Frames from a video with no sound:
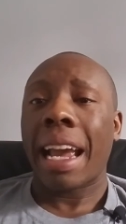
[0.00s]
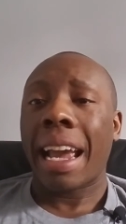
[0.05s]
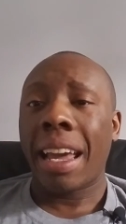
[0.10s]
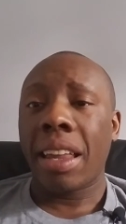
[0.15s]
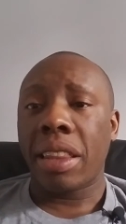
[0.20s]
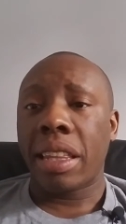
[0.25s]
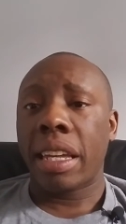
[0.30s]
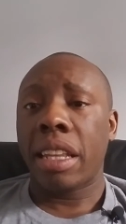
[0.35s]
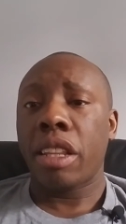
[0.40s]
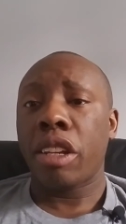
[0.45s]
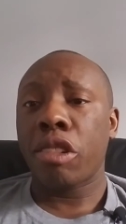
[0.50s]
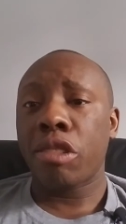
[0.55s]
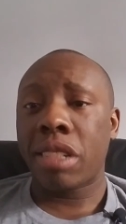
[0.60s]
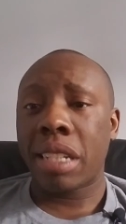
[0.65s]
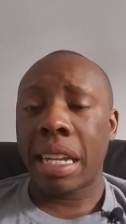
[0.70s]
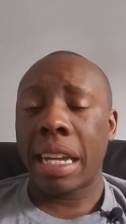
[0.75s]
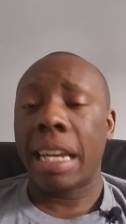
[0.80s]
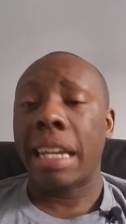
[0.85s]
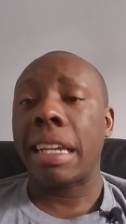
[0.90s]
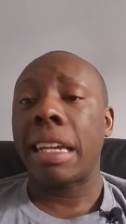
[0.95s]
And then they're
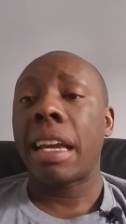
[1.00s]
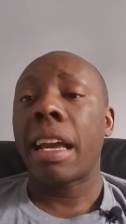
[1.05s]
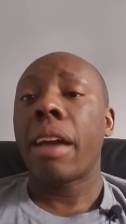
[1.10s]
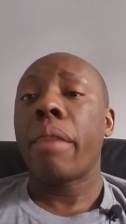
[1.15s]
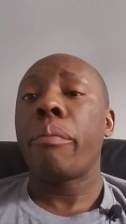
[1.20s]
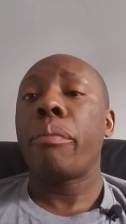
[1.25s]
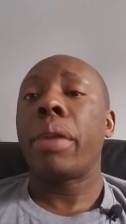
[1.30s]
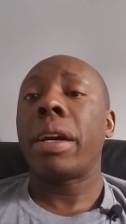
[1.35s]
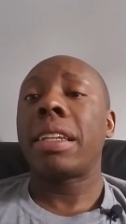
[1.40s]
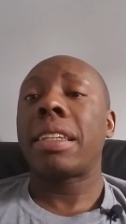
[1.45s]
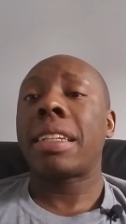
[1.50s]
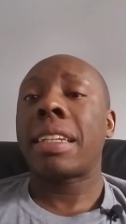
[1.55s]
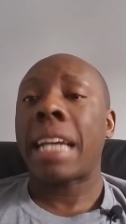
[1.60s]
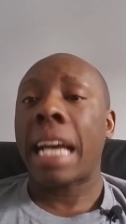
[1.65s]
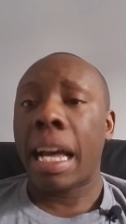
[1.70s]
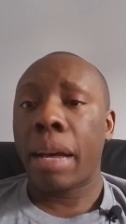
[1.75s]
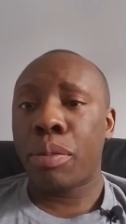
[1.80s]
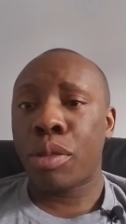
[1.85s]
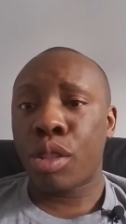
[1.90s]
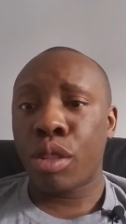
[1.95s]
saying, but
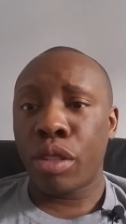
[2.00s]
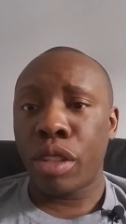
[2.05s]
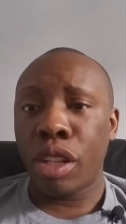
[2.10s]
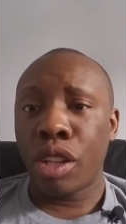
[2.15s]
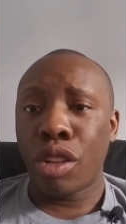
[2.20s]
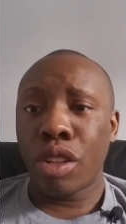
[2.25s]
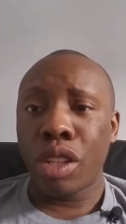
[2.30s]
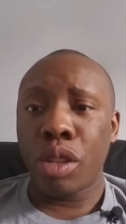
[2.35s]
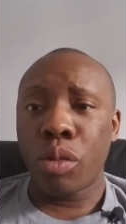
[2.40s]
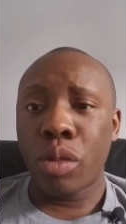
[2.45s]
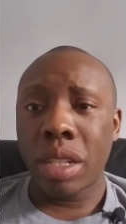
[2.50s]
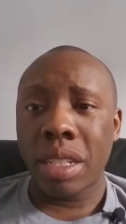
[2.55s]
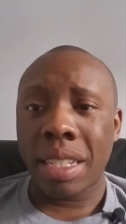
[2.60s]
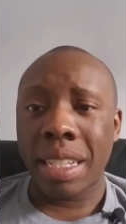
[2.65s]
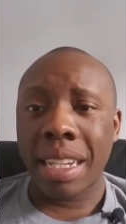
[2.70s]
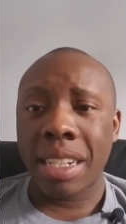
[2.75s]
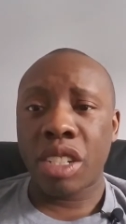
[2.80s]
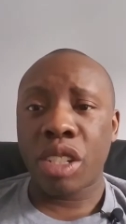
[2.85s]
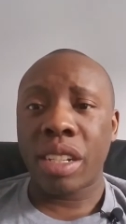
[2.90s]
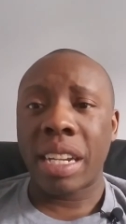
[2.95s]
cops are the only
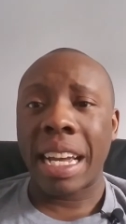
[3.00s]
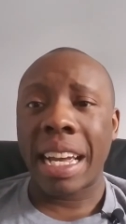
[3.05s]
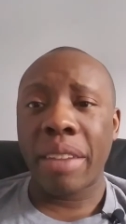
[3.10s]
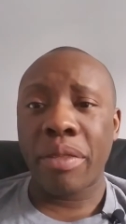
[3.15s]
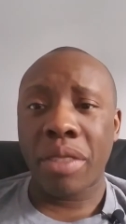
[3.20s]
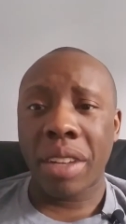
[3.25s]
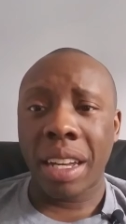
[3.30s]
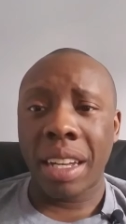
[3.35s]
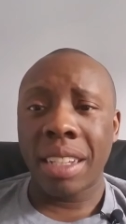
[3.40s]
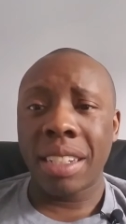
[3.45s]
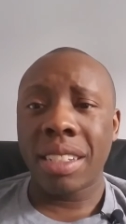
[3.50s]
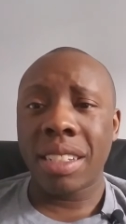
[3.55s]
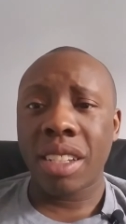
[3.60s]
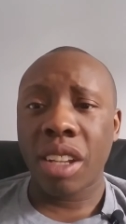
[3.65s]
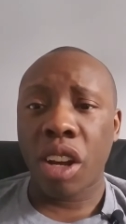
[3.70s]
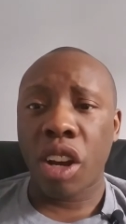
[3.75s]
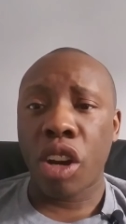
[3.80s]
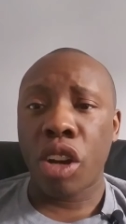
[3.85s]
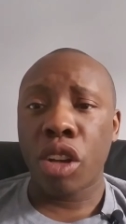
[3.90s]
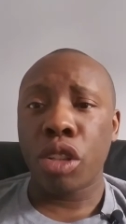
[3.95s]
ones that should have
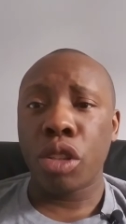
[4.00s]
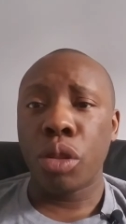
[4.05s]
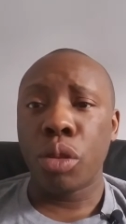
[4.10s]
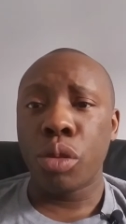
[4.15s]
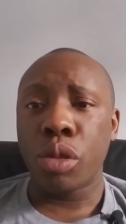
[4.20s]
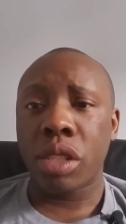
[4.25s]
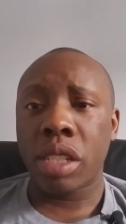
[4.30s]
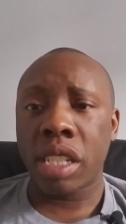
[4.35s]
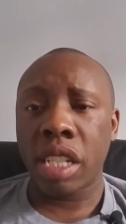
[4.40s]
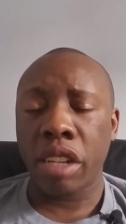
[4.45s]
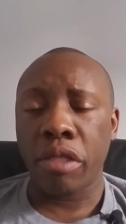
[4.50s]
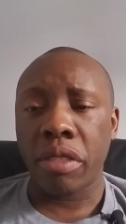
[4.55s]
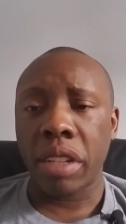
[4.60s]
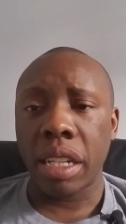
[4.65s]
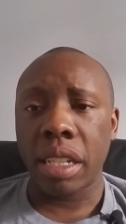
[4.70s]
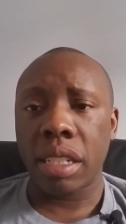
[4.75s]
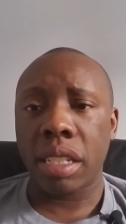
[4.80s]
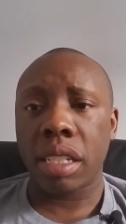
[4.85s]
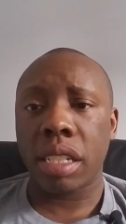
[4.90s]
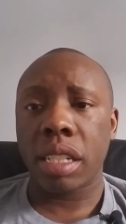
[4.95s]
guns. Are you
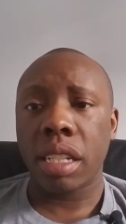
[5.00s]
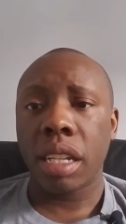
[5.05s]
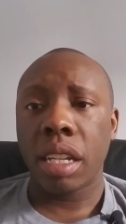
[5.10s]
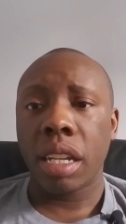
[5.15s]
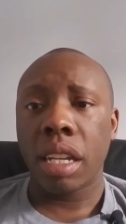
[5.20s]
serious?